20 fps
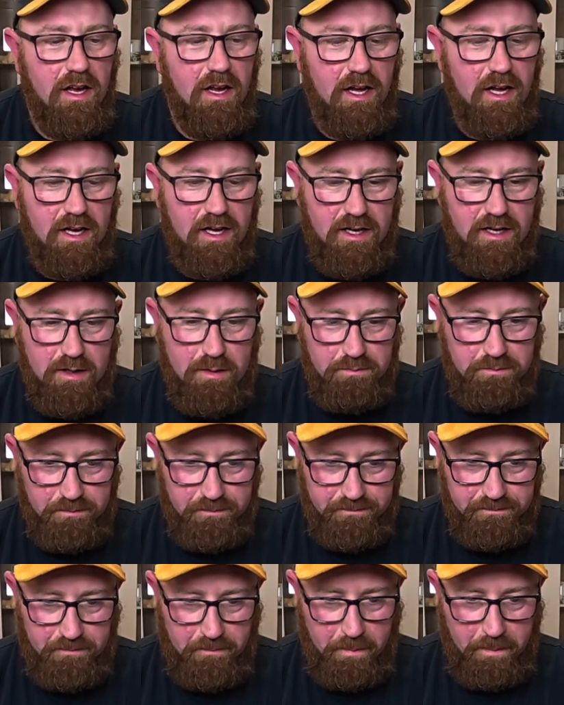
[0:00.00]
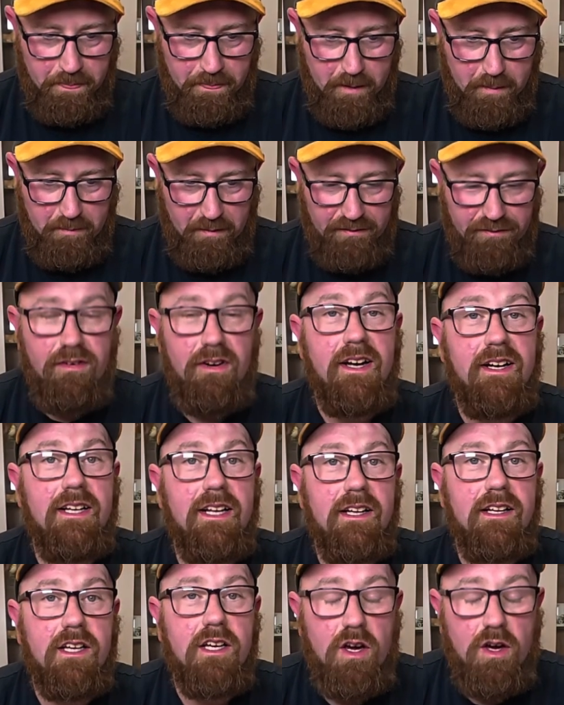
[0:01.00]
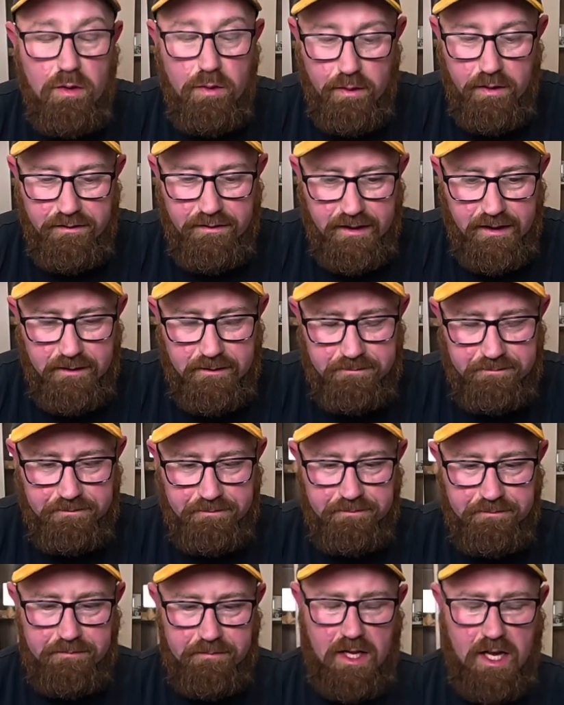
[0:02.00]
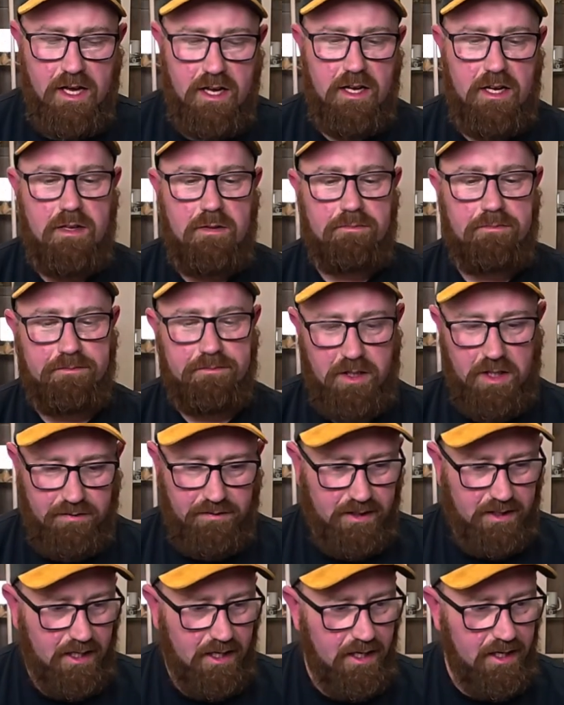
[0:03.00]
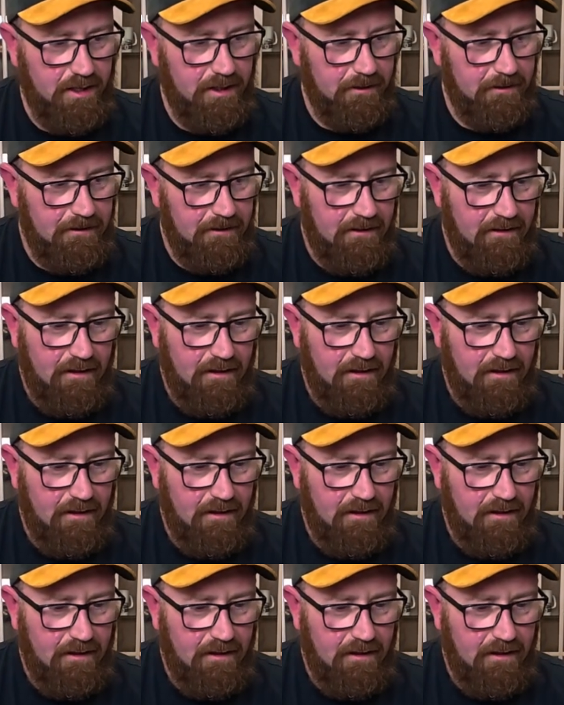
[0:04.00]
My friend had a go with it the other day,